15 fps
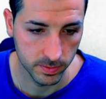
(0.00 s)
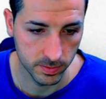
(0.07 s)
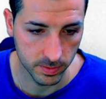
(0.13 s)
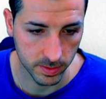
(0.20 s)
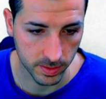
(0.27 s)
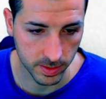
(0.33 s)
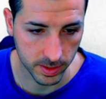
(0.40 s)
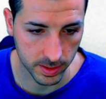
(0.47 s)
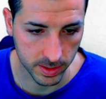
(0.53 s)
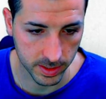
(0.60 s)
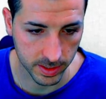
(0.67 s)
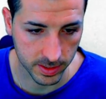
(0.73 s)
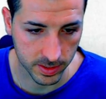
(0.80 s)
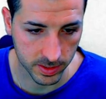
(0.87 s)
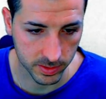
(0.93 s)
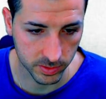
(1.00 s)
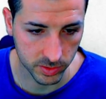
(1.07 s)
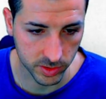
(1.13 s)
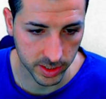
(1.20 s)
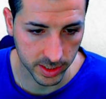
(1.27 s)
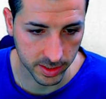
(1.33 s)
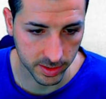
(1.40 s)
And then I can
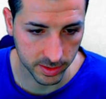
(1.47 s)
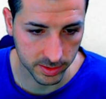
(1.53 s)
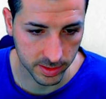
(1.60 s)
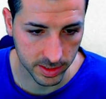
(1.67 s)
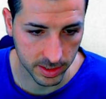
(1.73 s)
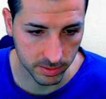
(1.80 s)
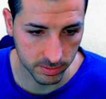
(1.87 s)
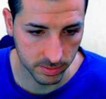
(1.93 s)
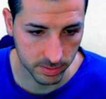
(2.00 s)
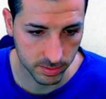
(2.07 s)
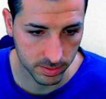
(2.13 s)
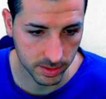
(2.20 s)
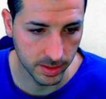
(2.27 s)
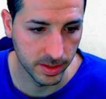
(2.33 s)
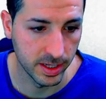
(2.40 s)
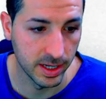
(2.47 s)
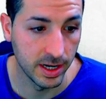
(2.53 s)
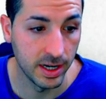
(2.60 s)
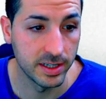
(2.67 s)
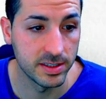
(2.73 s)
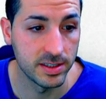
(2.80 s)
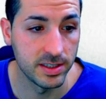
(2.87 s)
drag this down. And then
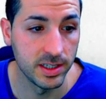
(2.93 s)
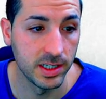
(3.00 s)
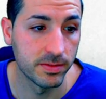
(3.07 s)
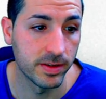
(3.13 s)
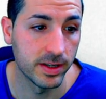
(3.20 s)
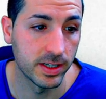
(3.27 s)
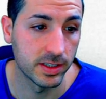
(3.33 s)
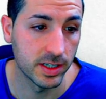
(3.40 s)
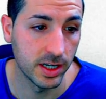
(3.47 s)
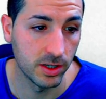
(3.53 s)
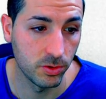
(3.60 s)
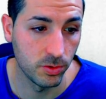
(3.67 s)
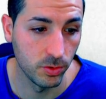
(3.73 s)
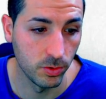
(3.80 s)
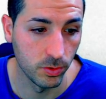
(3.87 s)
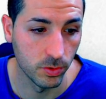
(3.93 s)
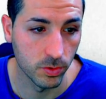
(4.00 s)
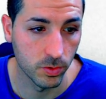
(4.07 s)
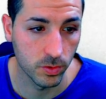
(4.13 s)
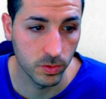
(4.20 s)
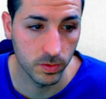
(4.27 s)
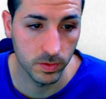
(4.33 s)
let's see if I try to
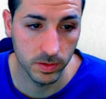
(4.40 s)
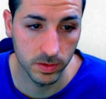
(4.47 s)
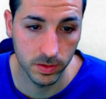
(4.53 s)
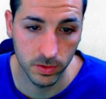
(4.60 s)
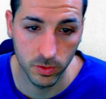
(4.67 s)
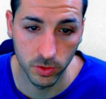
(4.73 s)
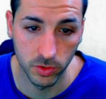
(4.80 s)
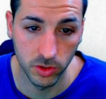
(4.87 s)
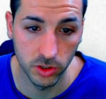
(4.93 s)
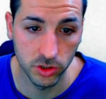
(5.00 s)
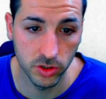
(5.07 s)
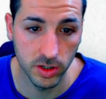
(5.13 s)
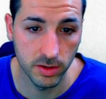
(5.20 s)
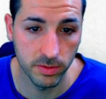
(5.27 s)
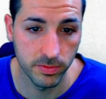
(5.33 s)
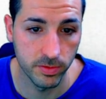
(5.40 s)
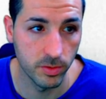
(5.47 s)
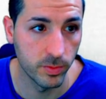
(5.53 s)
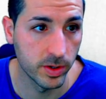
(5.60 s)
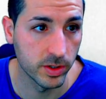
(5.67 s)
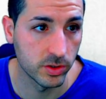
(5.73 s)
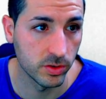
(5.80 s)
conditional
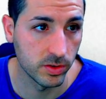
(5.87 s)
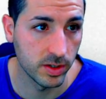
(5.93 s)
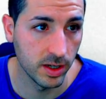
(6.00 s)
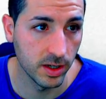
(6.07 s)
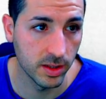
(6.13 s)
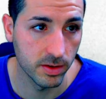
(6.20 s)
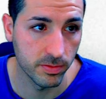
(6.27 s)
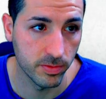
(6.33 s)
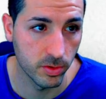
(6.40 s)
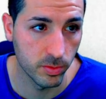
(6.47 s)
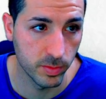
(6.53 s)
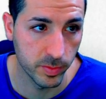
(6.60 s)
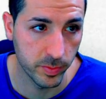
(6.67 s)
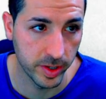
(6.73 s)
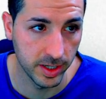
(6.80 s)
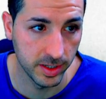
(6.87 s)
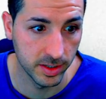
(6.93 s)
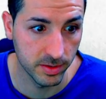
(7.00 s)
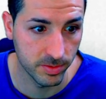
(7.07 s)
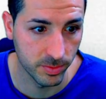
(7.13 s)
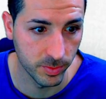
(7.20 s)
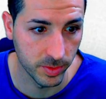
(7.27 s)
format. So take the format painter
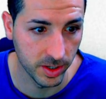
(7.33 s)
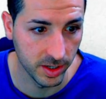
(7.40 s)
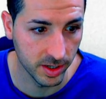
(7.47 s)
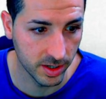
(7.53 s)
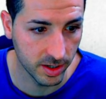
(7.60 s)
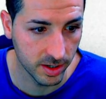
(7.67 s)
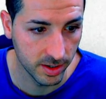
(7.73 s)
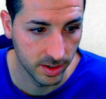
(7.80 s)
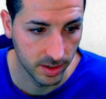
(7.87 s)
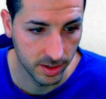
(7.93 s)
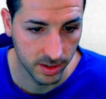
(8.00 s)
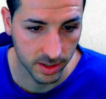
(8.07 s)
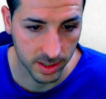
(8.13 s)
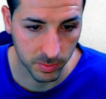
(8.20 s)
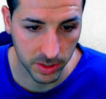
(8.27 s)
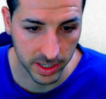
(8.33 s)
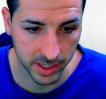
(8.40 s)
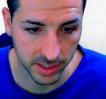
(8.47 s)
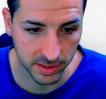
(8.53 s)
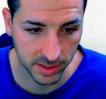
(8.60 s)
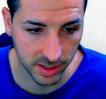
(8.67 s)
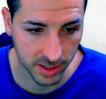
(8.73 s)
from here and apply
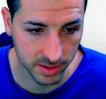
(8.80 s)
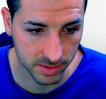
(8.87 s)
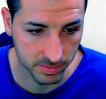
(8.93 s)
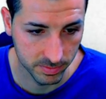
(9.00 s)
it here.